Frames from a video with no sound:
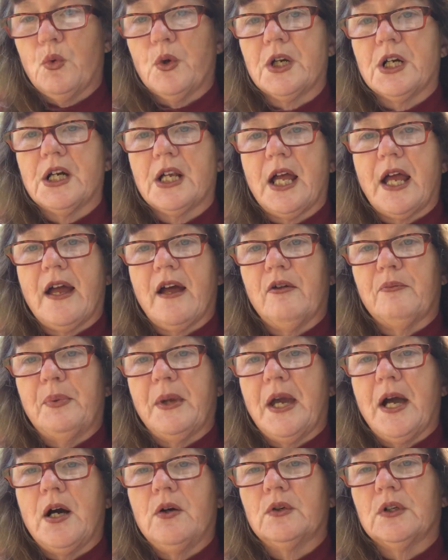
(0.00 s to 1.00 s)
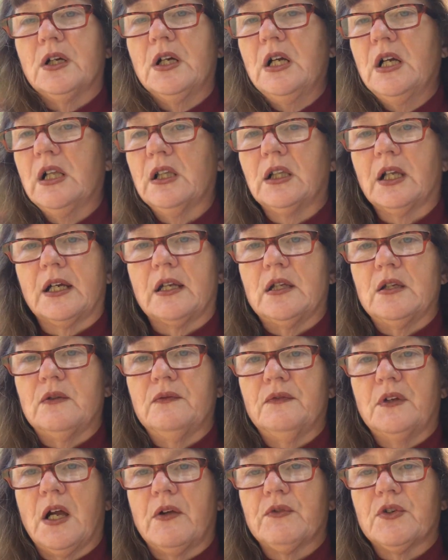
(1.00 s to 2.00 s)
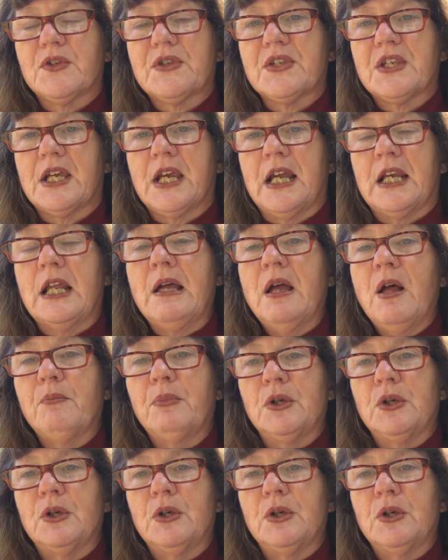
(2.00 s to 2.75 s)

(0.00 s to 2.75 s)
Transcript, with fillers: We're going to have power like you've never seen,